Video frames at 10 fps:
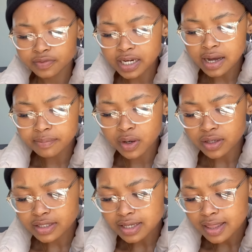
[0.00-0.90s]
Now I'm
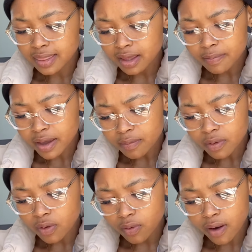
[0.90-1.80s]
asking them, hey,
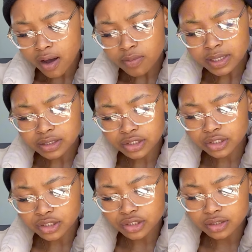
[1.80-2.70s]
bro, how
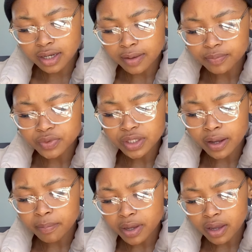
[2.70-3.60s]
much did I
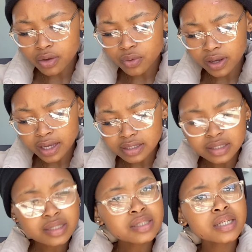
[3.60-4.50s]
pay you guys?
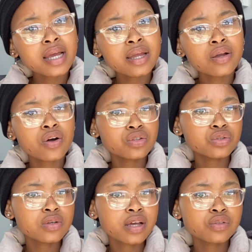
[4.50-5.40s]
Didn't I ask
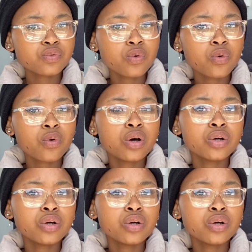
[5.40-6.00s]
you guys for